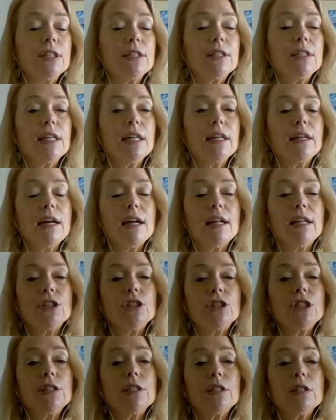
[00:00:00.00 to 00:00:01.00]
these
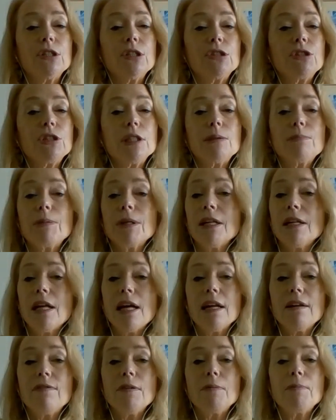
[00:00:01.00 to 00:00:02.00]
technology solutions but a
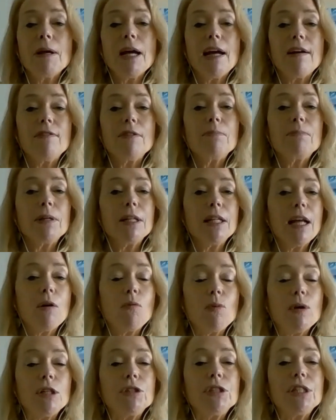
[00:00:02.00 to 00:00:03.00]
lot of them haven't been that
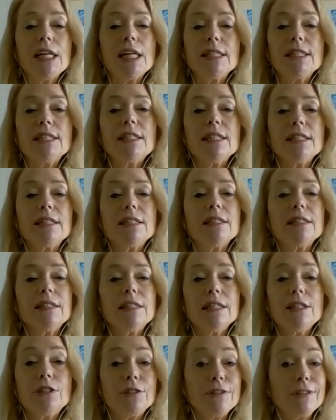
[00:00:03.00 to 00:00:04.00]
well tested to
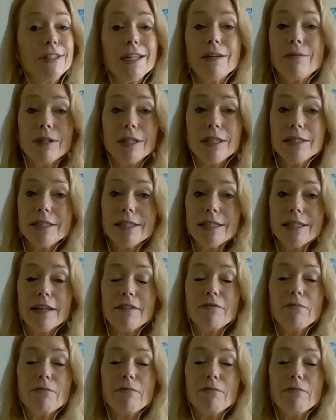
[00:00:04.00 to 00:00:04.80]
see do they really save